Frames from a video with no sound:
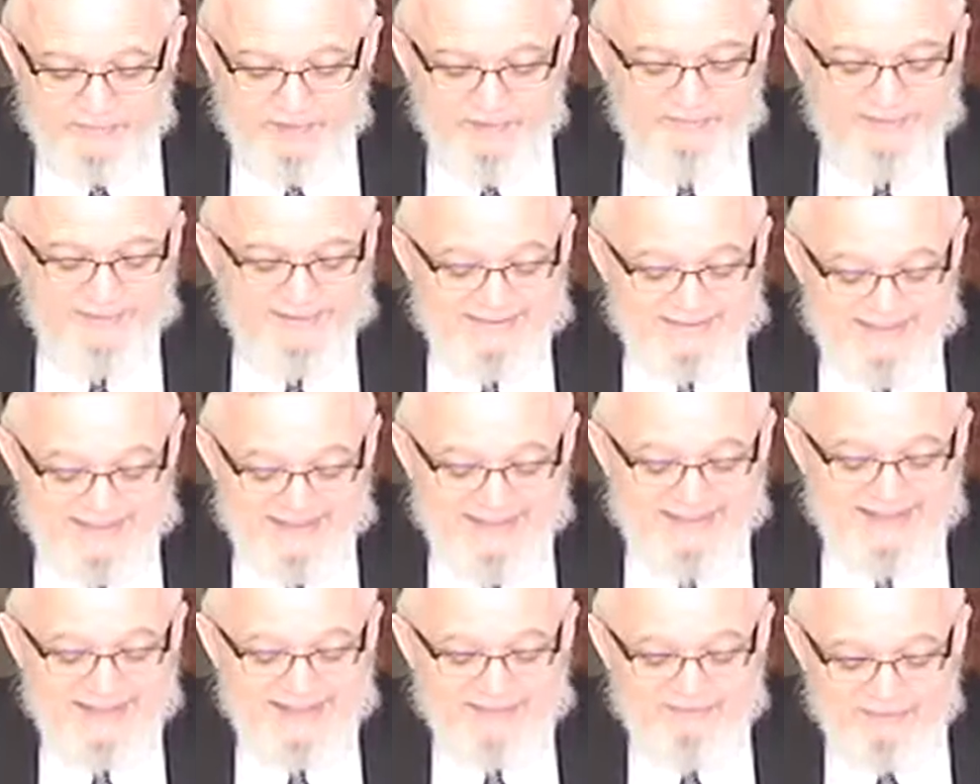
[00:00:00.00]

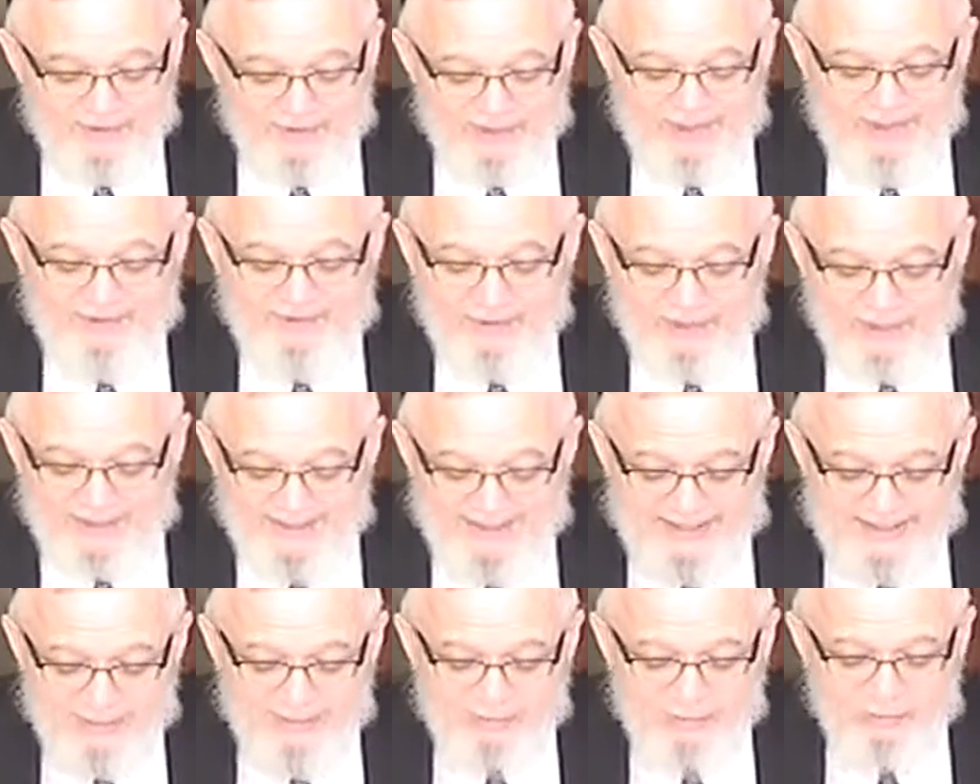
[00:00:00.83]
Vadain Avalgav
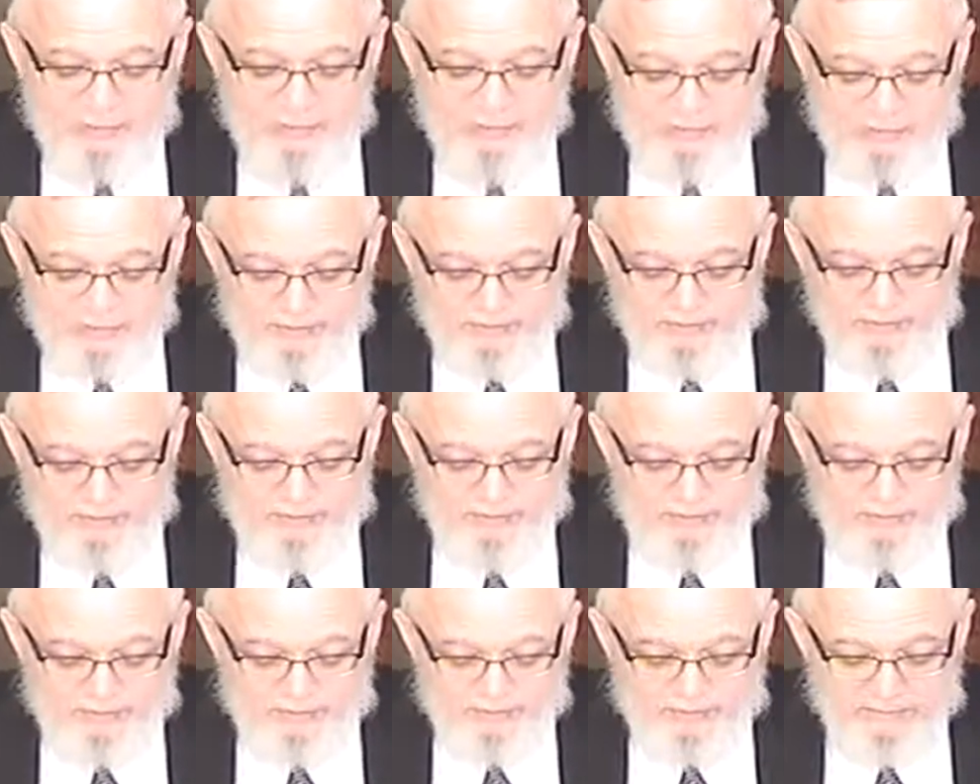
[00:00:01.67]
Shinigaluk.
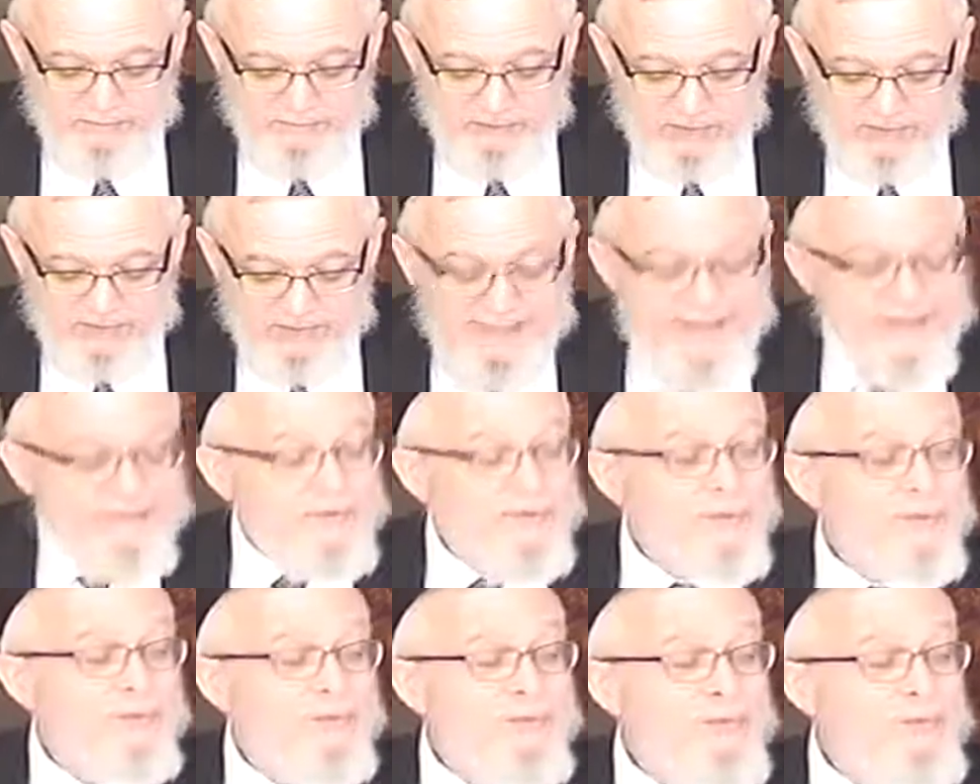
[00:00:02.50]
Even
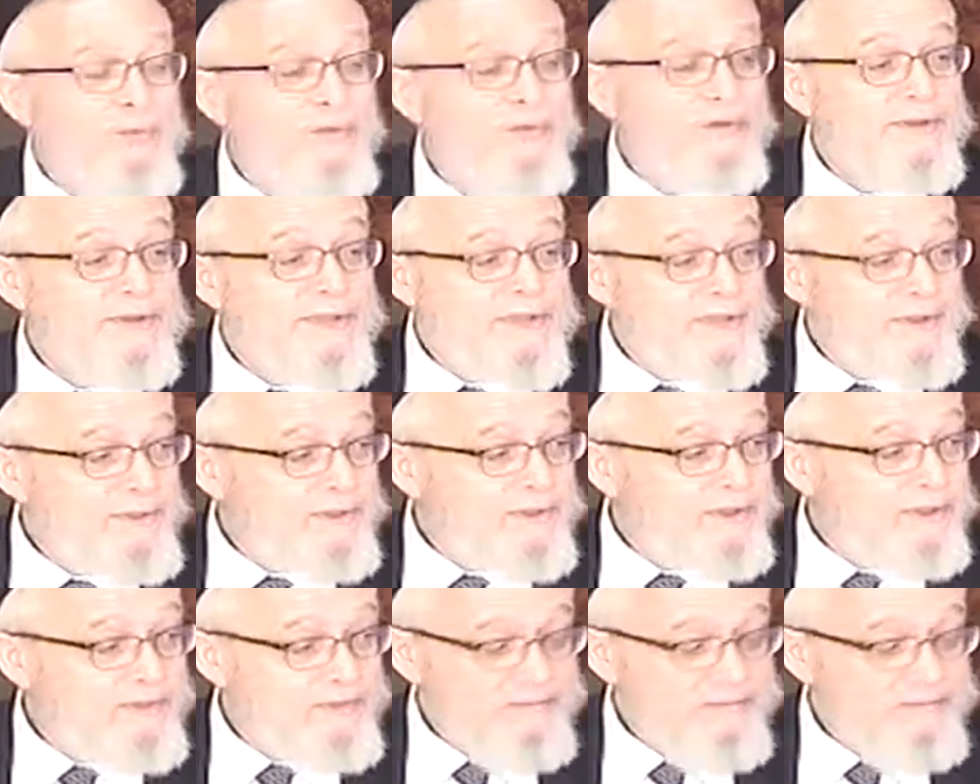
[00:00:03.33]
though they were redeemed.